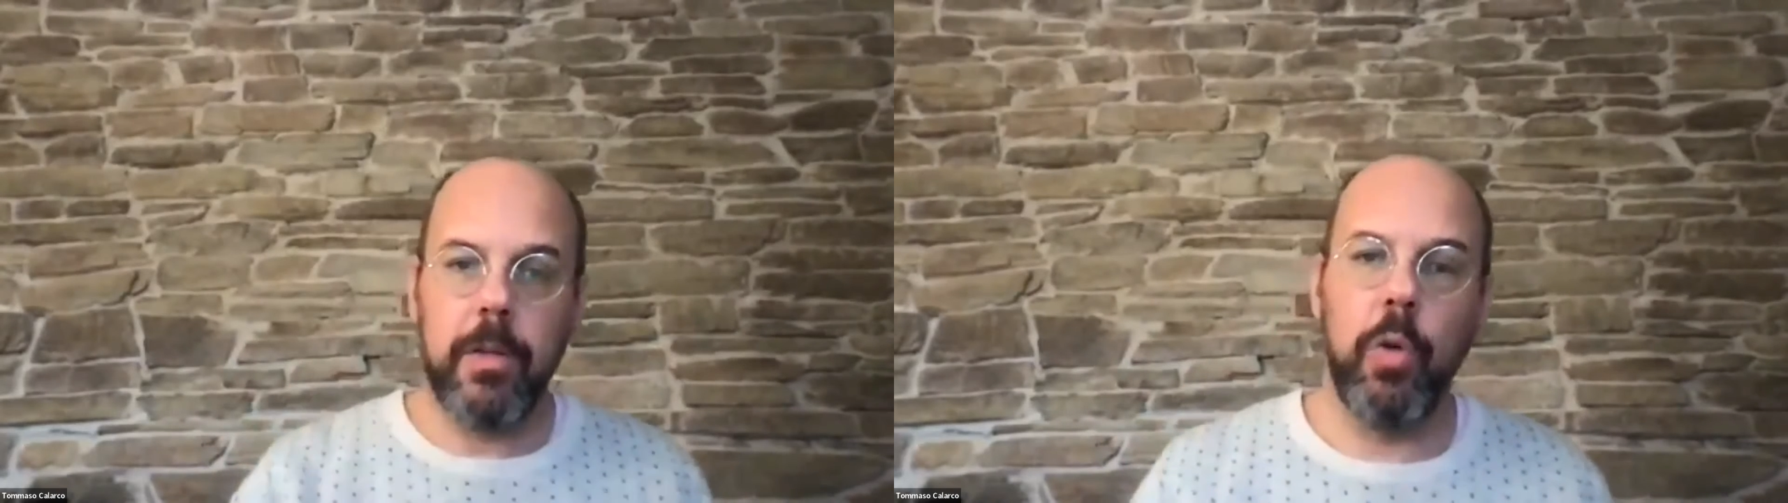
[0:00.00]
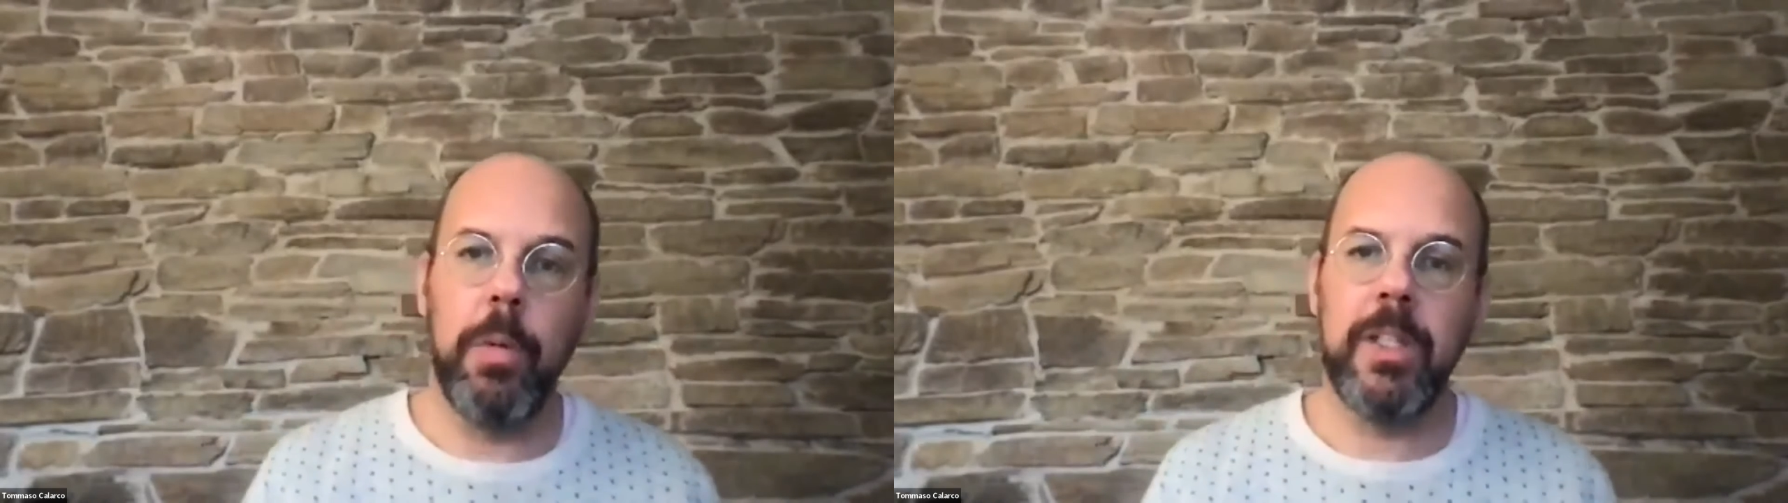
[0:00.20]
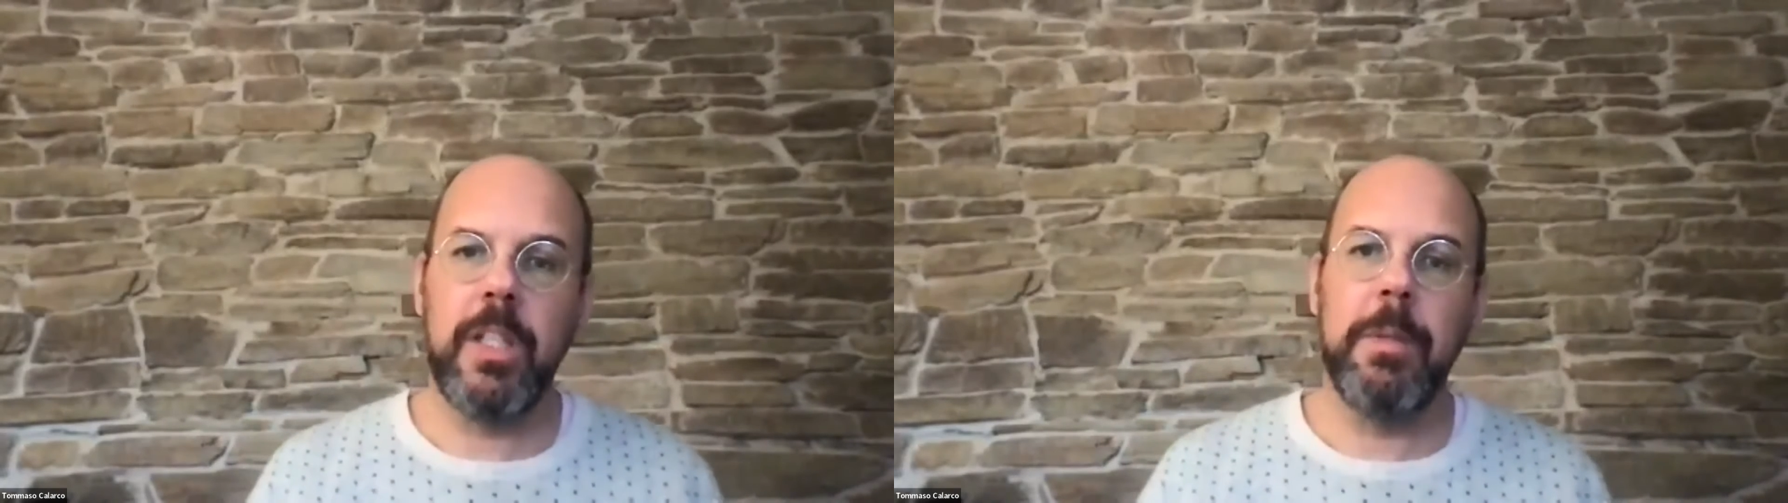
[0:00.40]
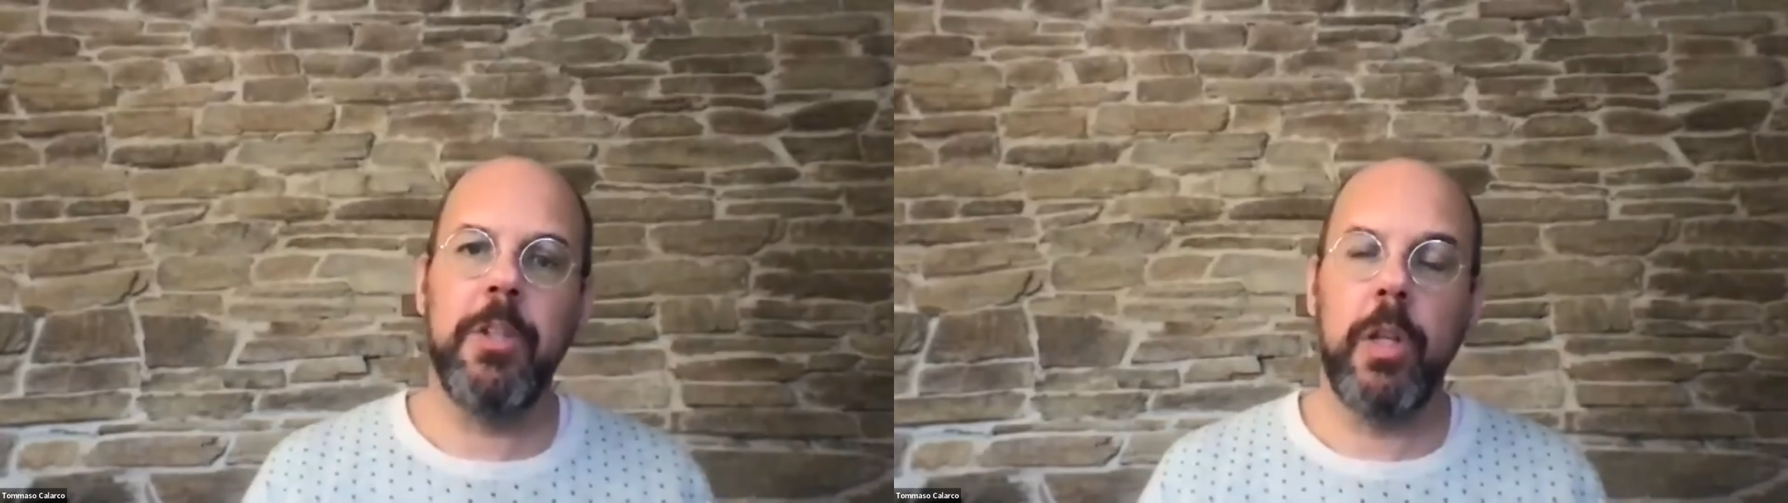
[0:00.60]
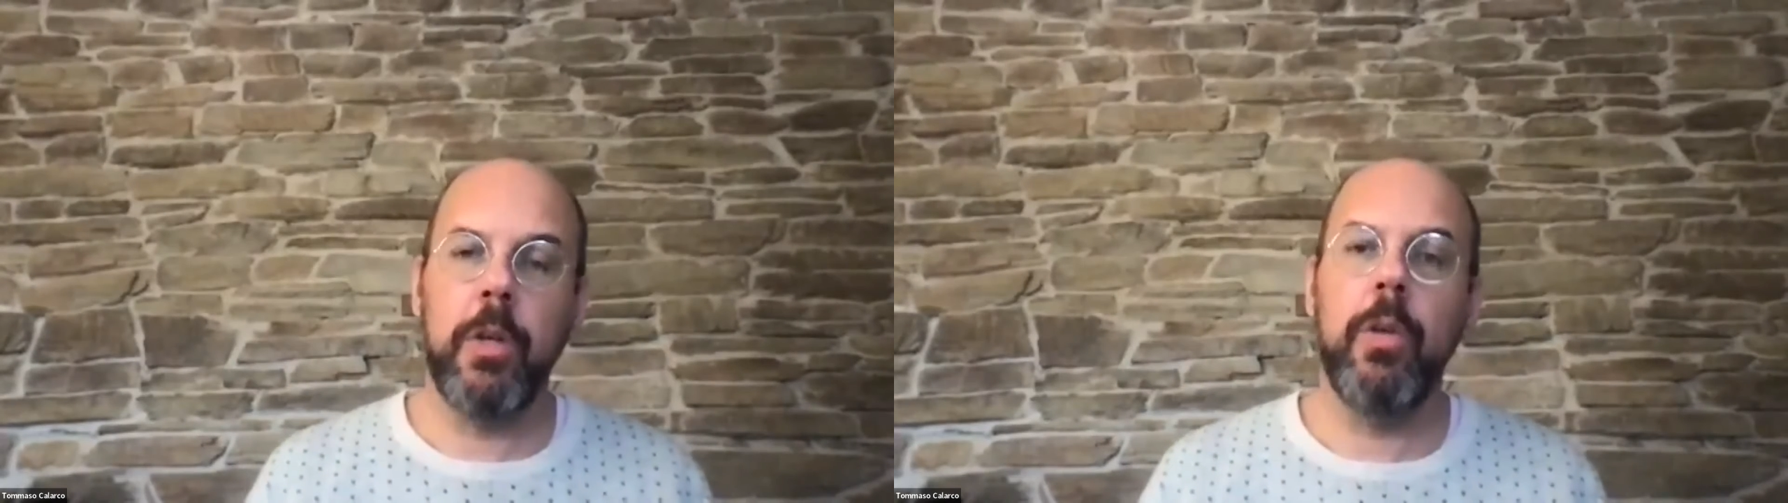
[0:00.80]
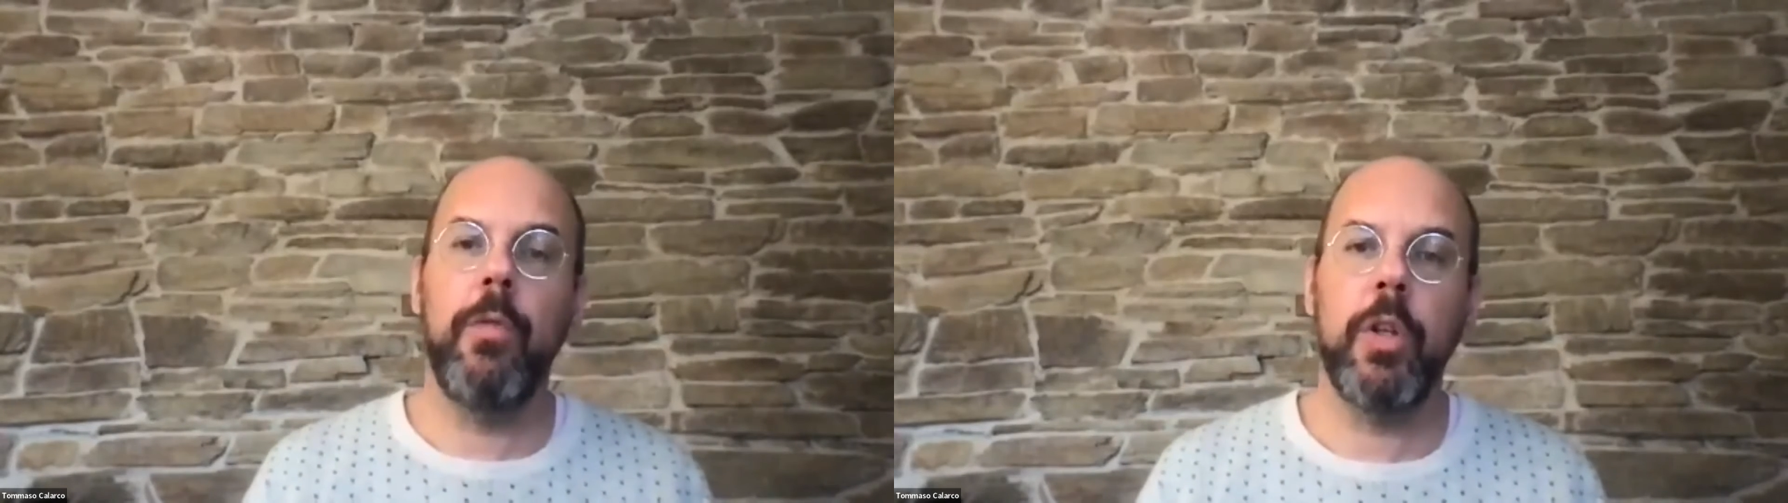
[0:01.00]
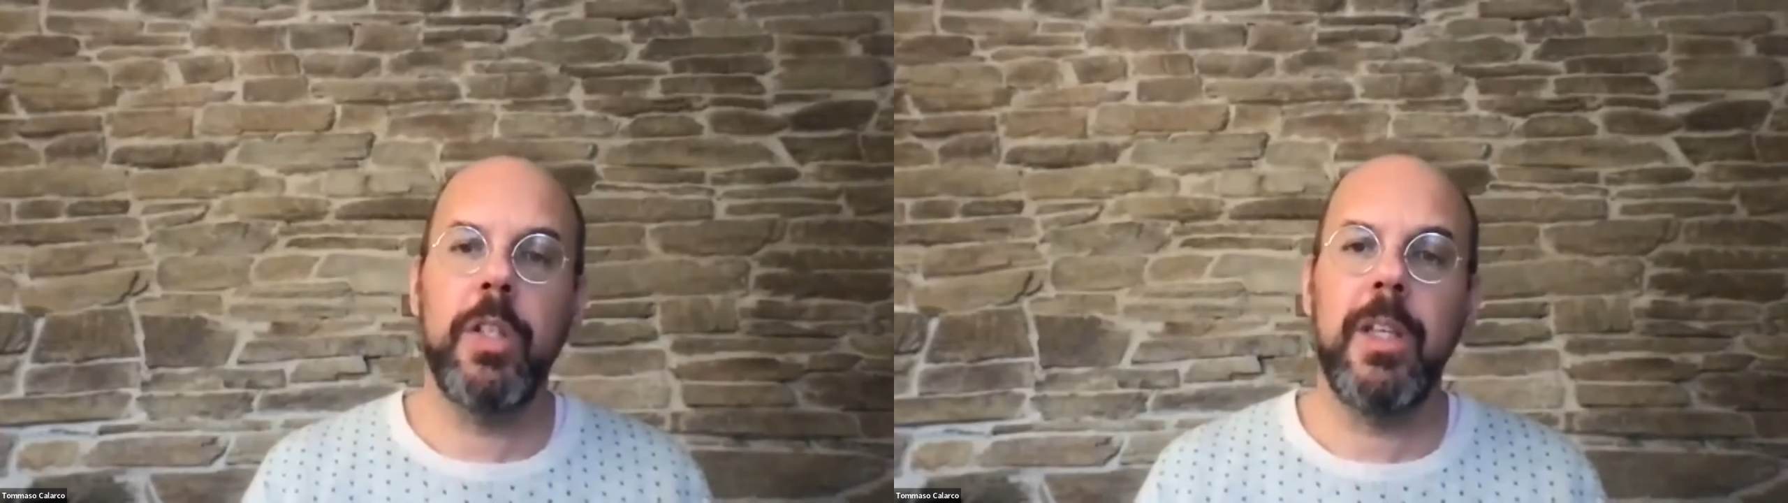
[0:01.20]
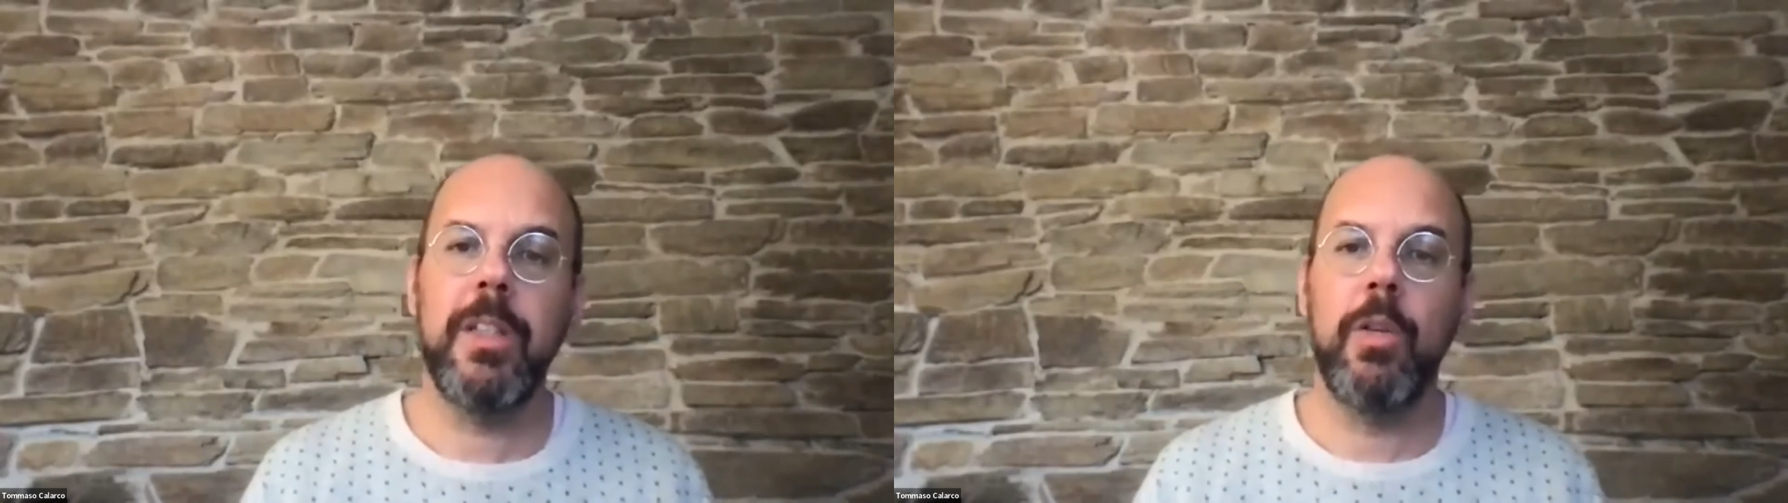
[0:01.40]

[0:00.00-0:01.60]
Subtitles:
Thomas is mentioning universities.